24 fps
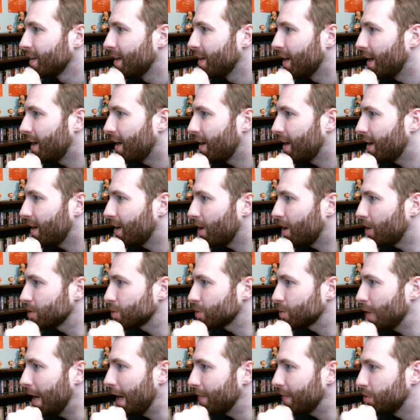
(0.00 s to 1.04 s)

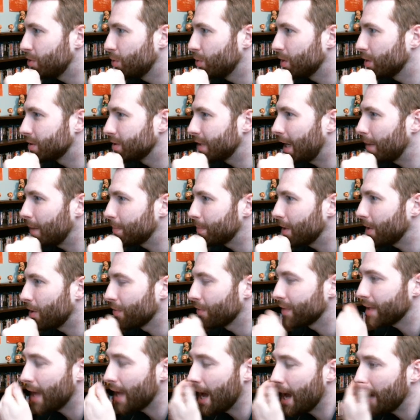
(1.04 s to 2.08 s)
also have to adopt
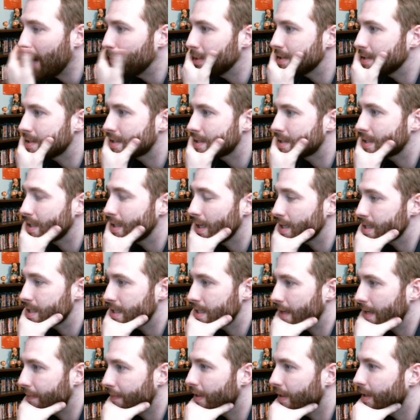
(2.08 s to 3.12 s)
healthy habits. Yes,
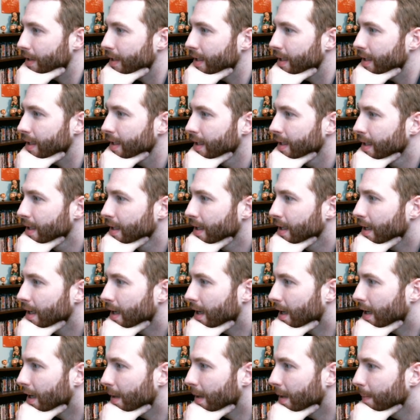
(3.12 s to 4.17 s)
definitely.
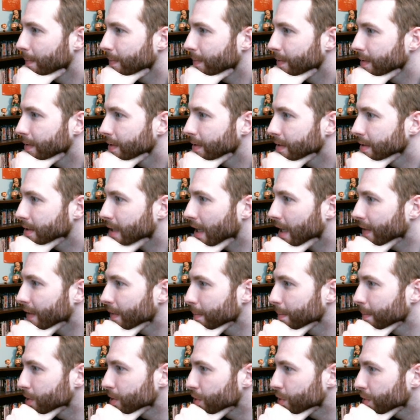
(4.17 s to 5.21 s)
It's kind of a
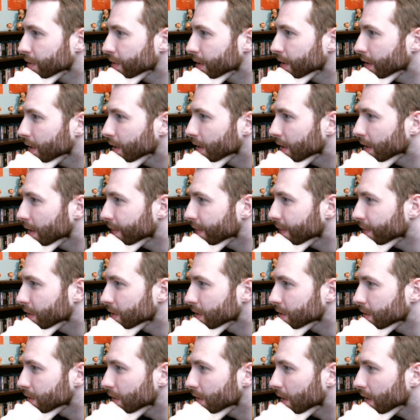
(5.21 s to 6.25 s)
mystery if
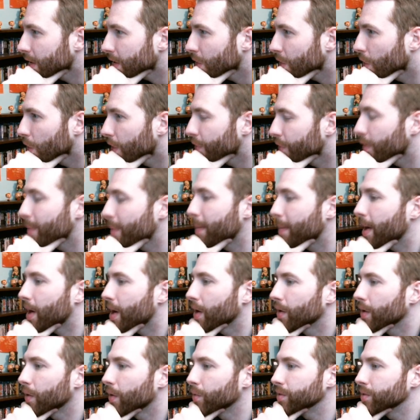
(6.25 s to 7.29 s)
there's luck or if we make
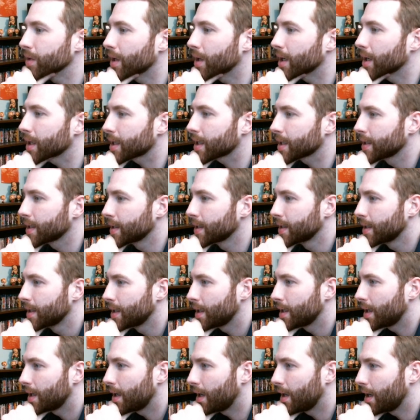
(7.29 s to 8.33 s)
our own luck.
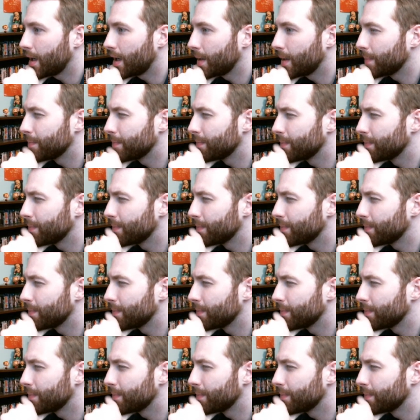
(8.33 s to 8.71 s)
Um,